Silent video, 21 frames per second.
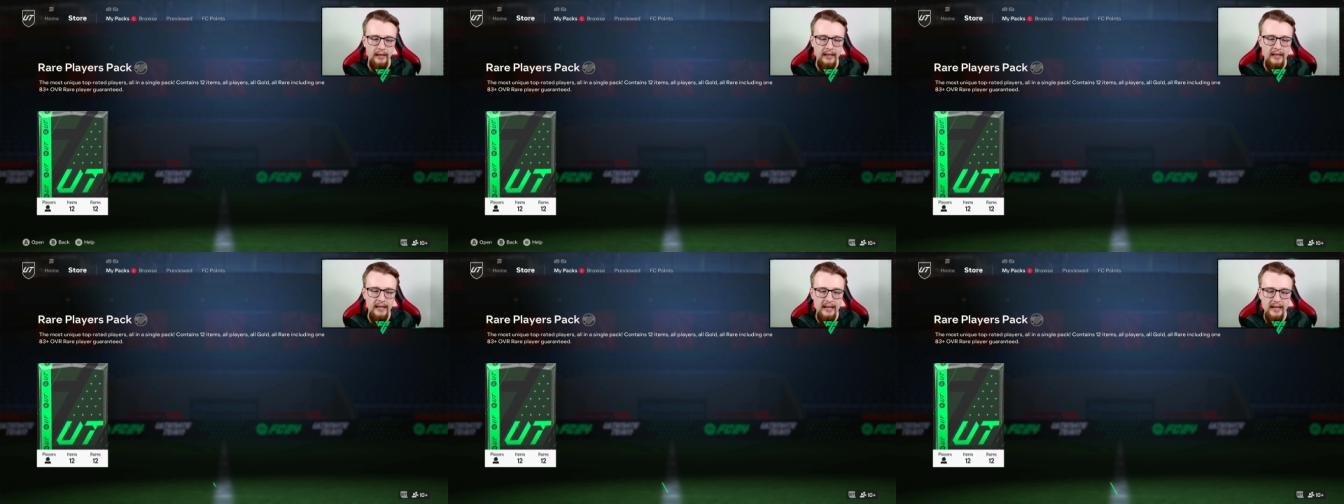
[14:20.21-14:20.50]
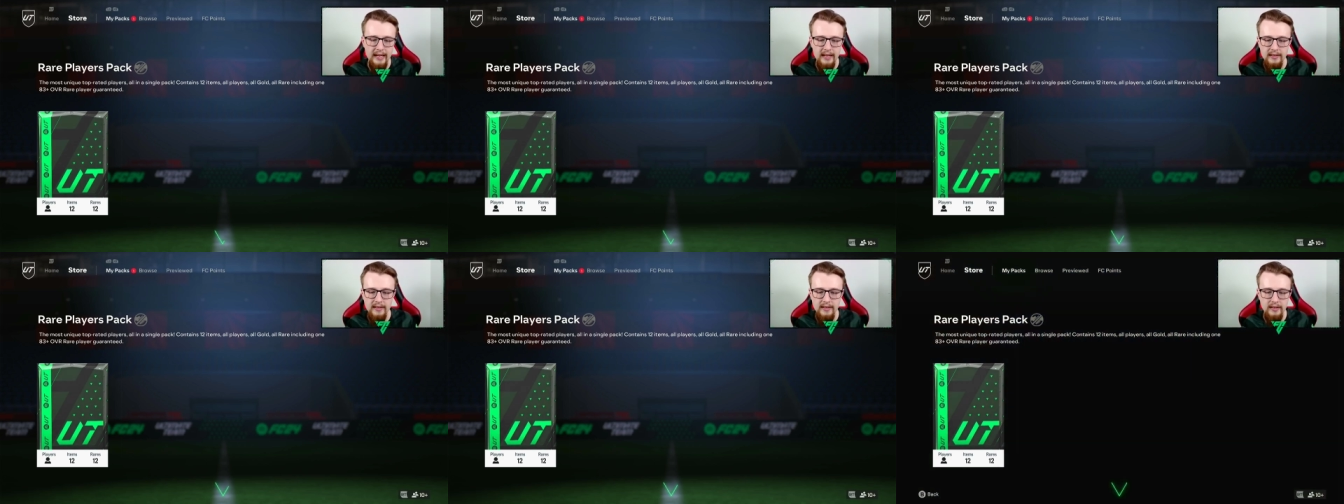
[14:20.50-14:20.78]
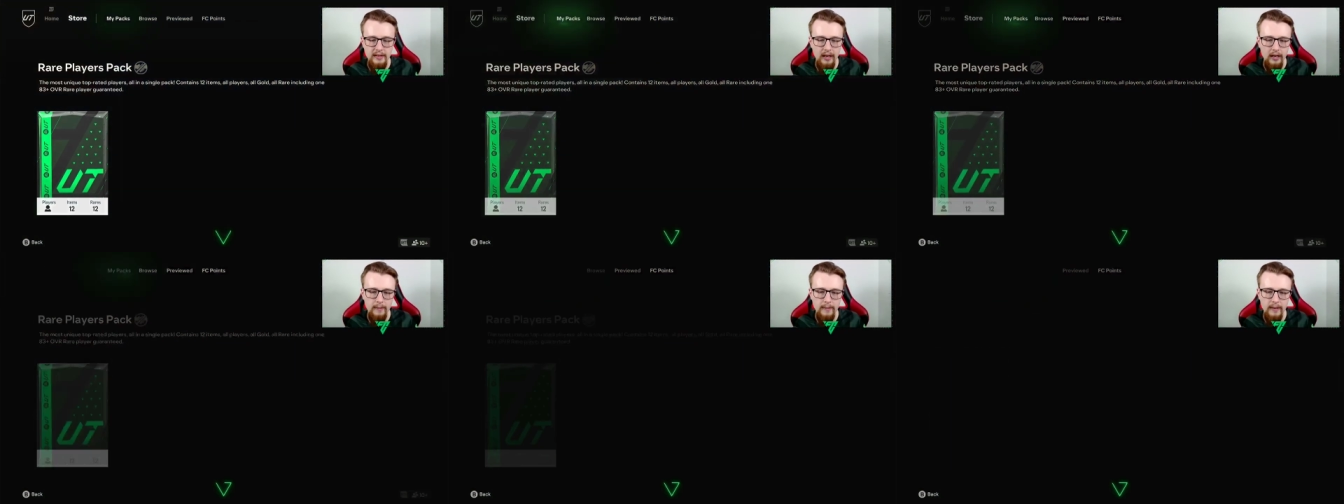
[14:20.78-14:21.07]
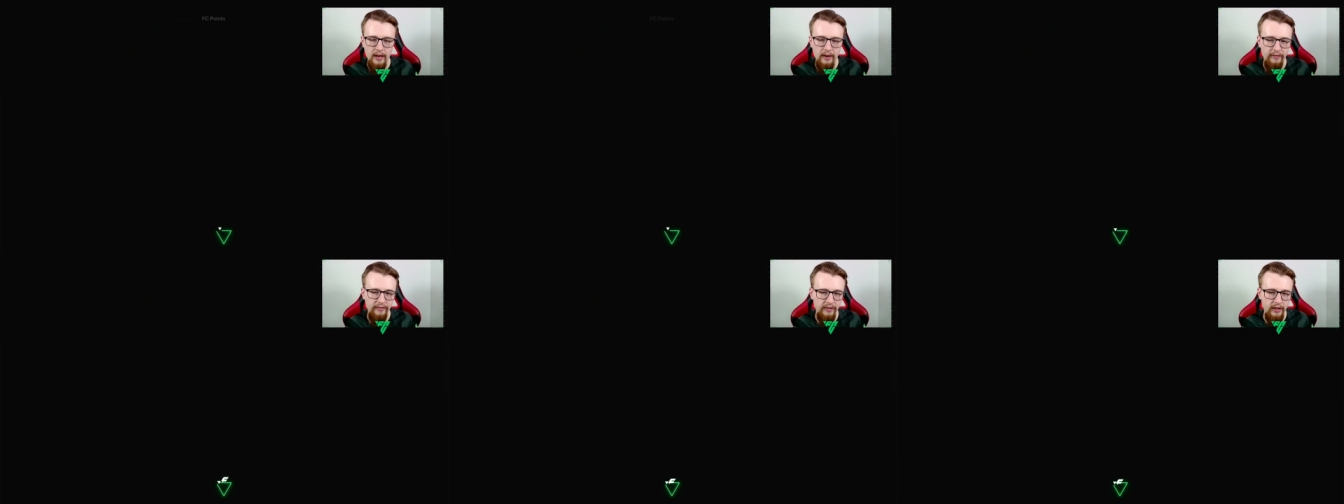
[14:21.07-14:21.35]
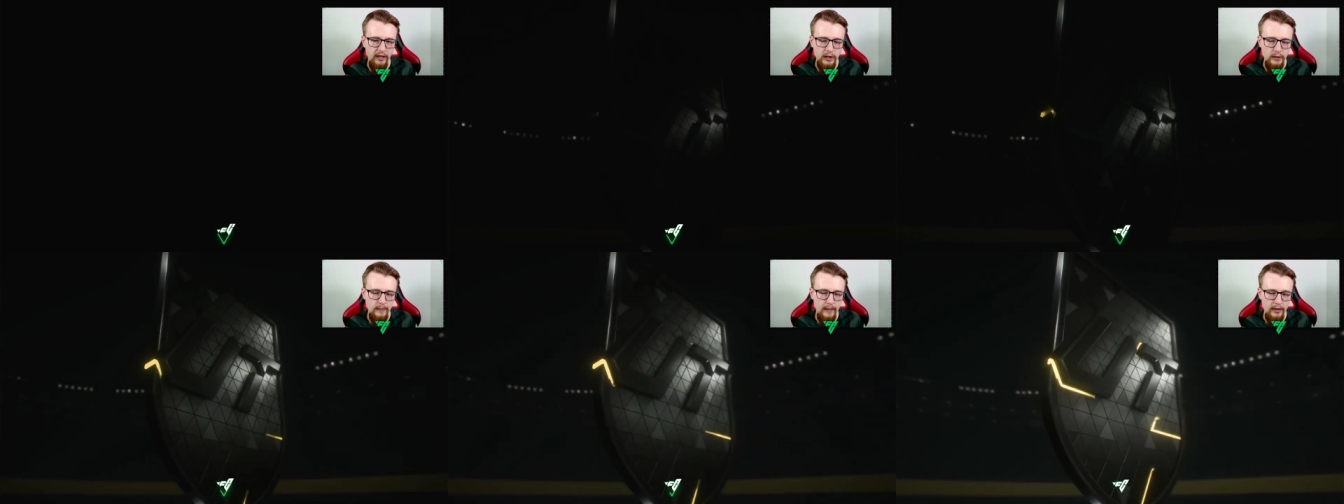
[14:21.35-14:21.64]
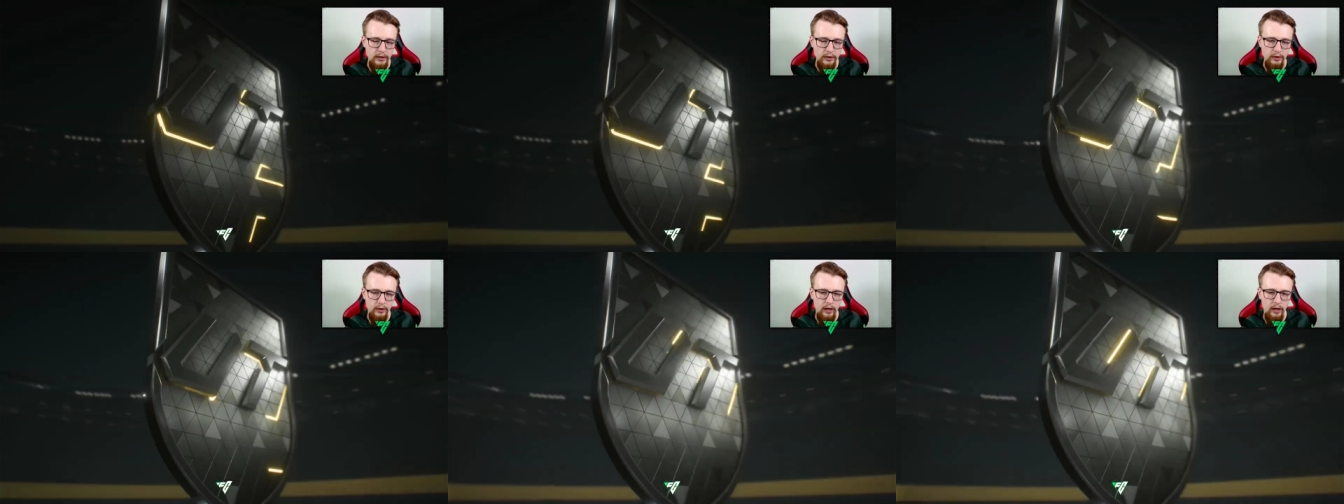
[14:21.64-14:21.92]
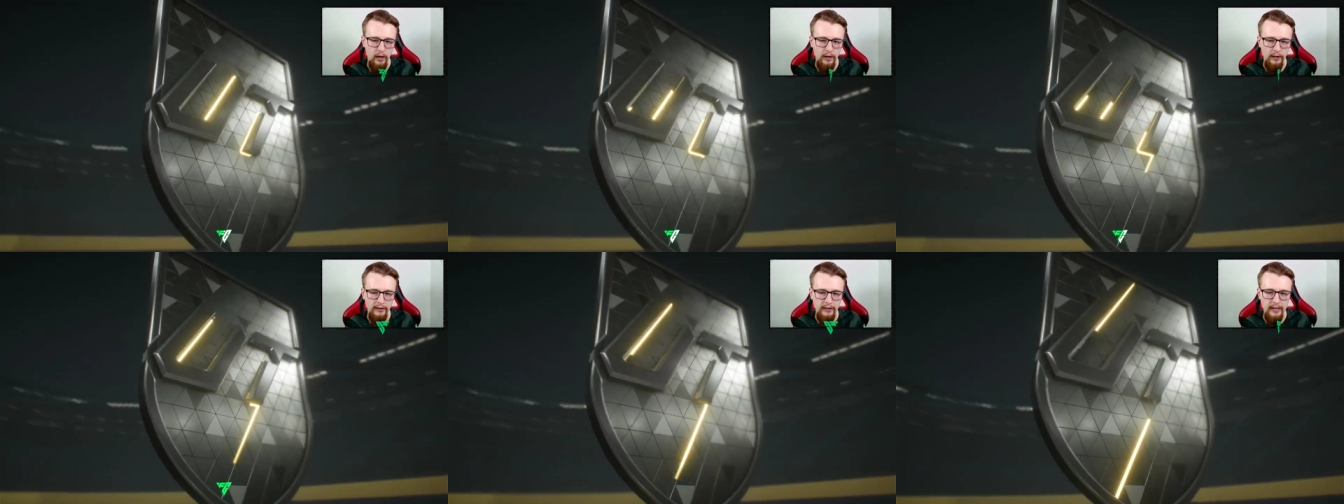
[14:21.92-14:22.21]
Is this going to be our first special
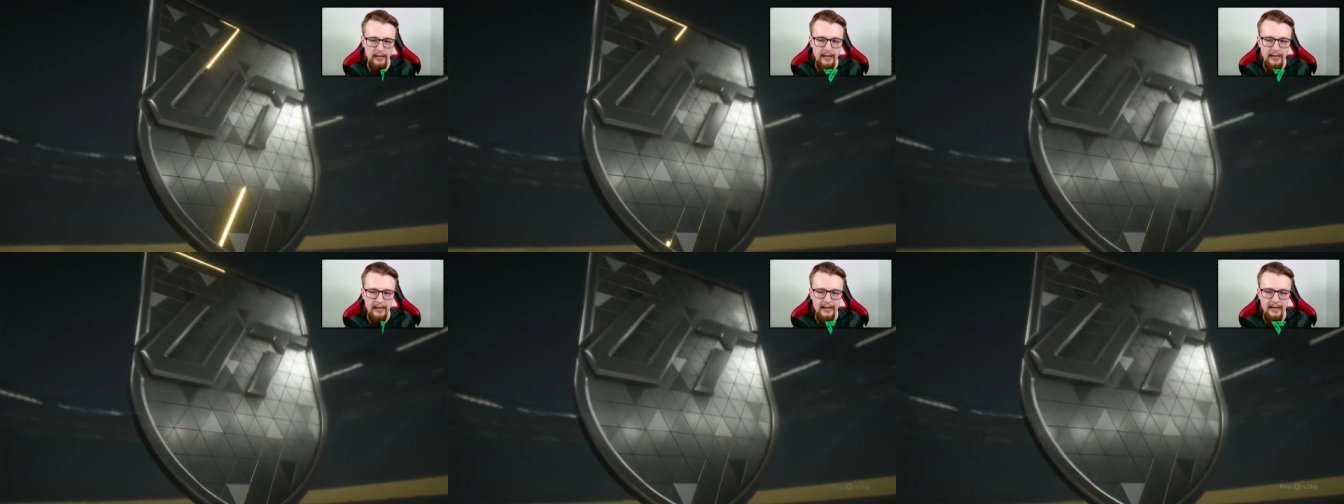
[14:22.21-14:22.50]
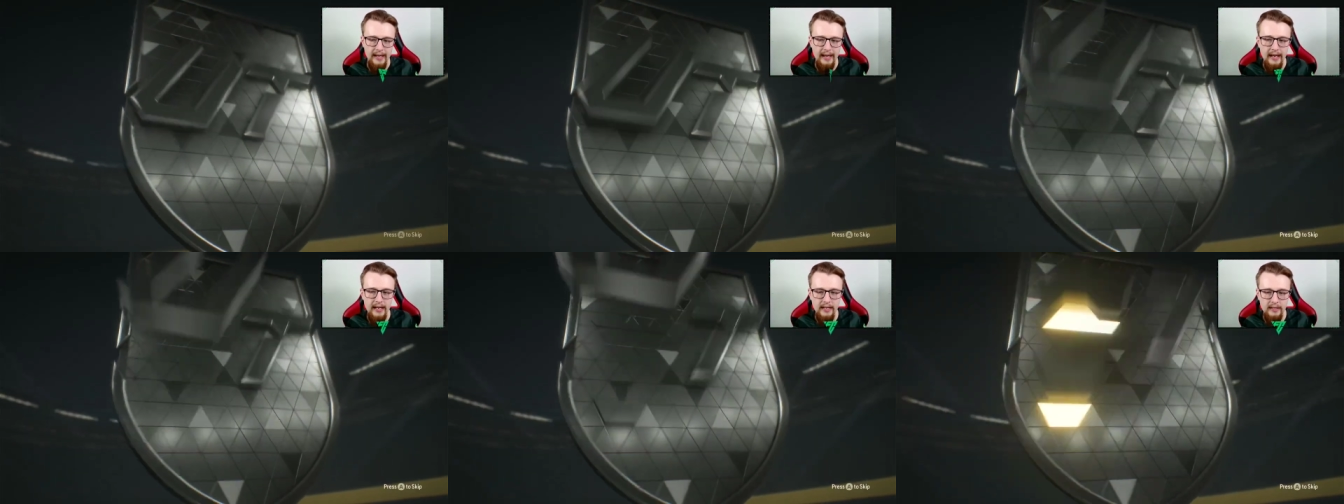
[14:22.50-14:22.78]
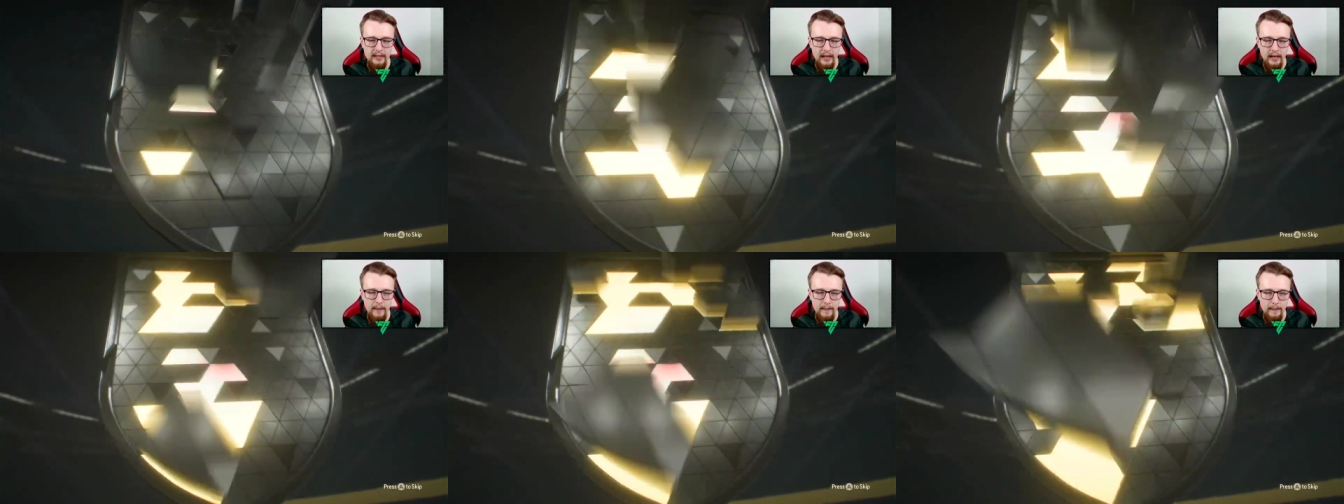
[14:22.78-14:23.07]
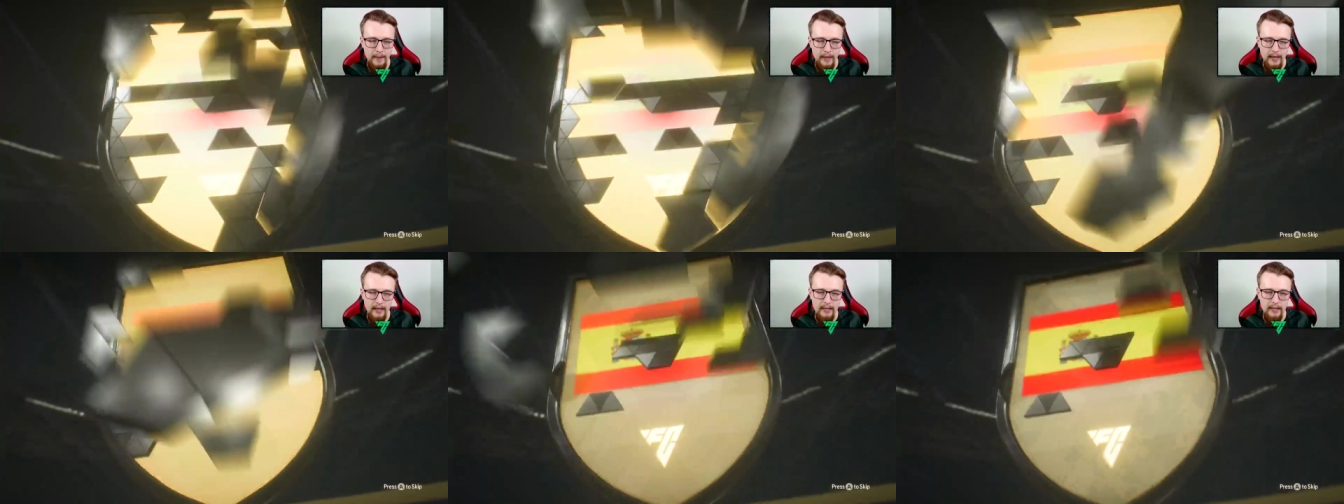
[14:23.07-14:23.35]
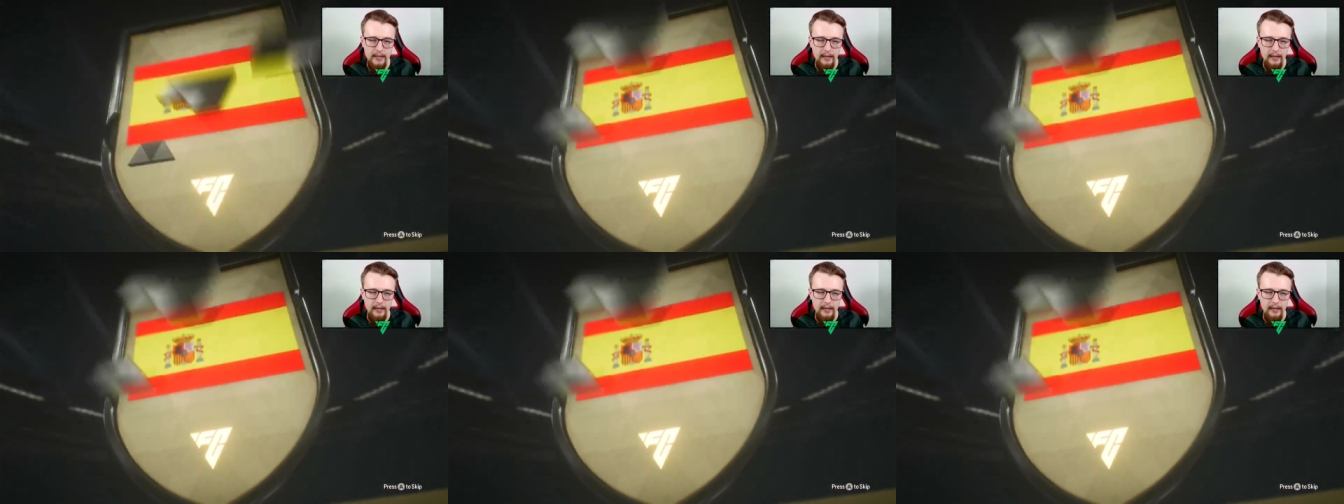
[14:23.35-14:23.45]
card? It is going to be